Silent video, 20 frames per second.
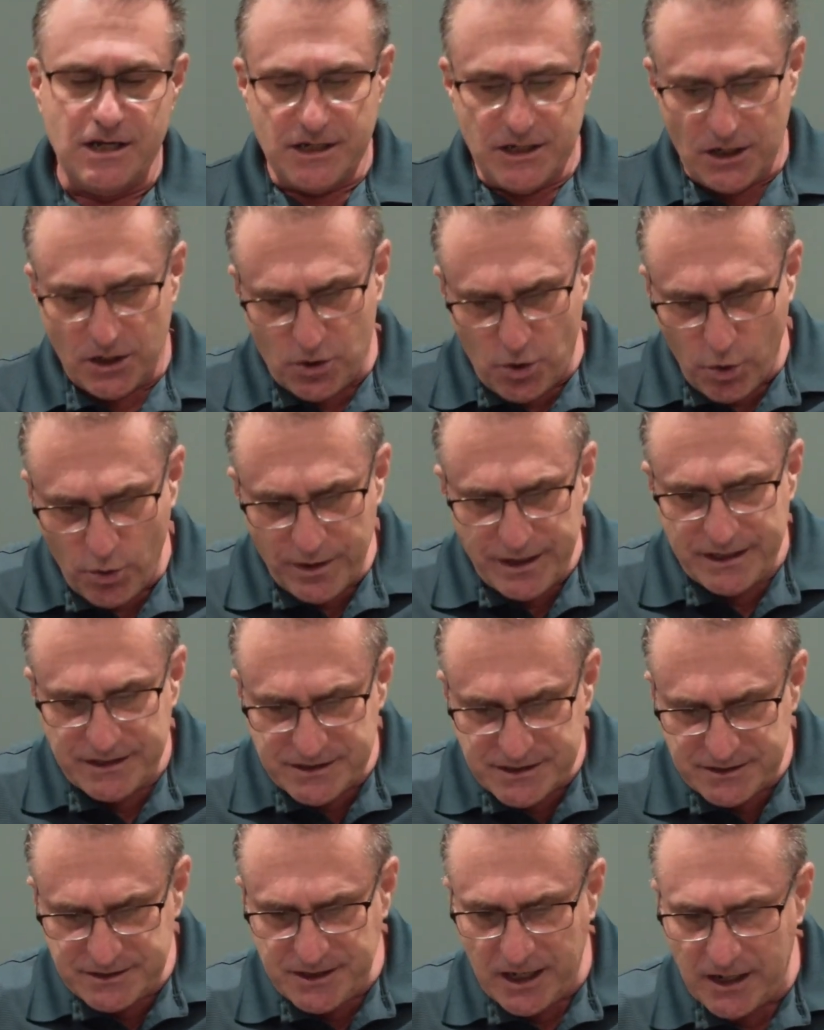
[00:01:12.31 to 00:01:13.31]
According
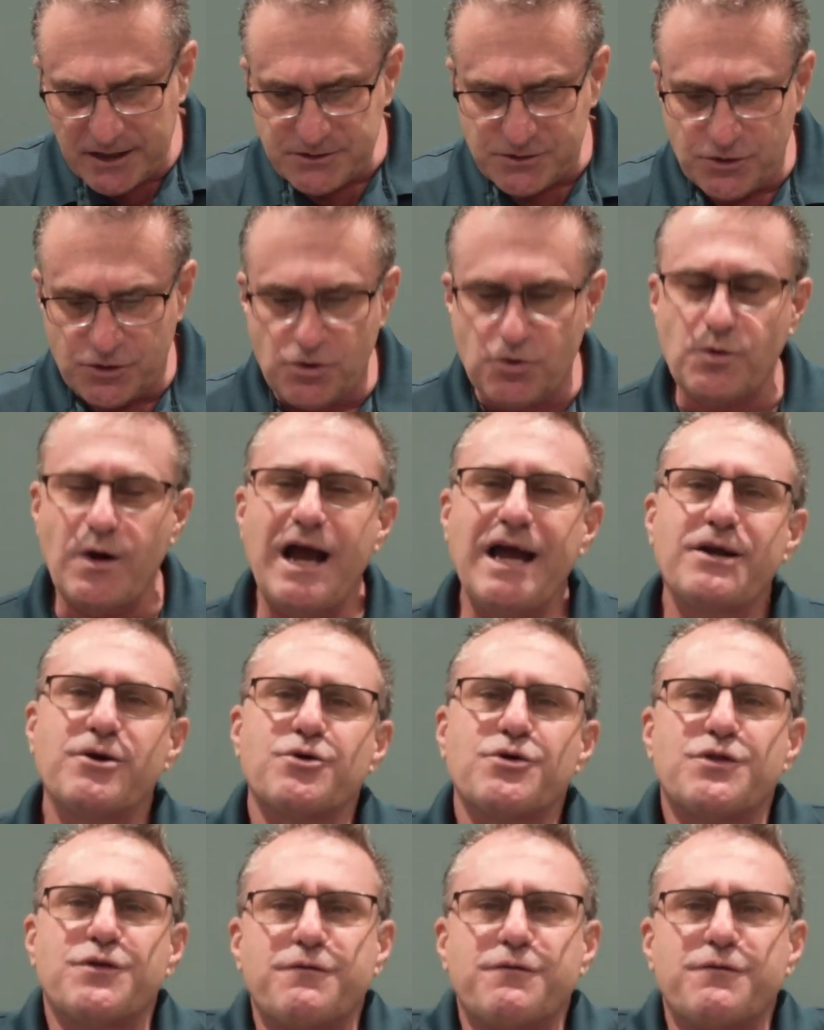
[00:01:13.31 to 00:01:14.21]
to Dr. Kreider,